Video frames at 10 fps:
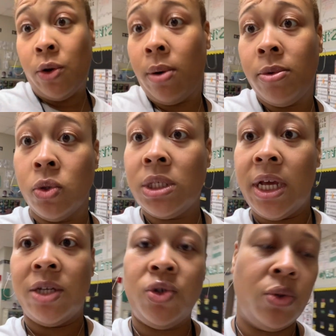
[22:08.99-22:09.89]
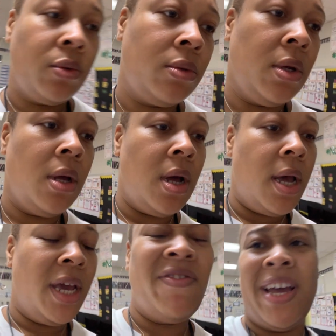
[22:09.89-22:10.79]
normal schedule,
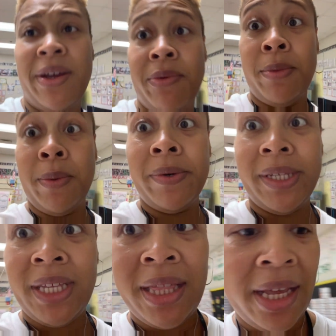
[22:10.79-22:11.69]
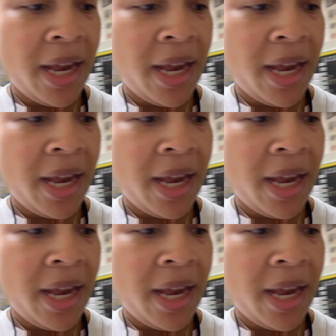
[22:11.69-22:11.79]
if I can remember to set the